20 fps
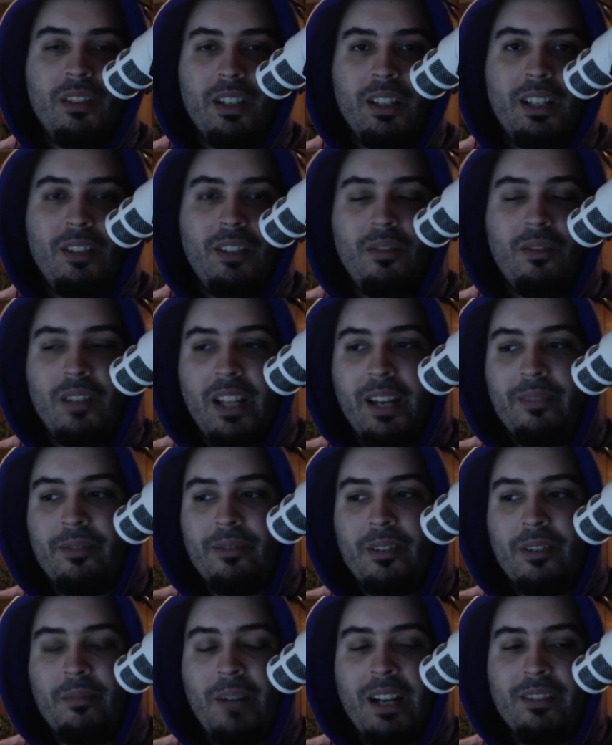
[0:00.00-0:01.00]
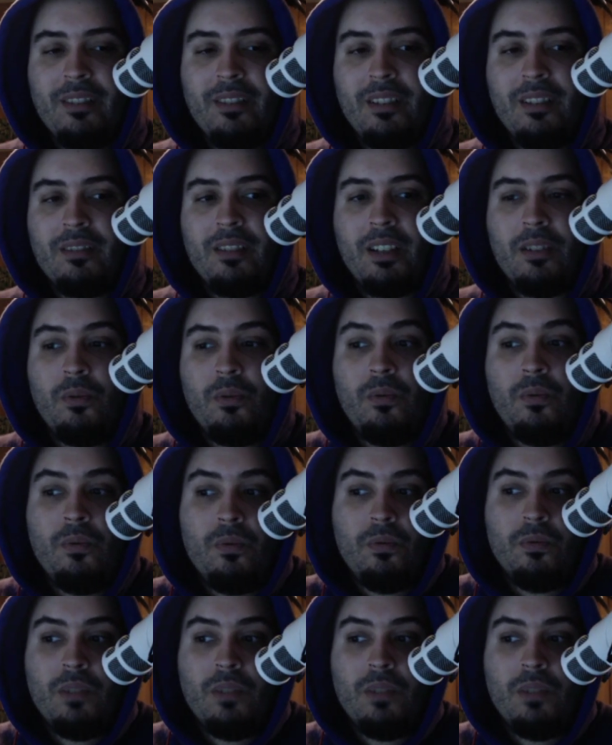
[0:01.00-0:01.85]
and then you, like, for Demacia, it's like, oh,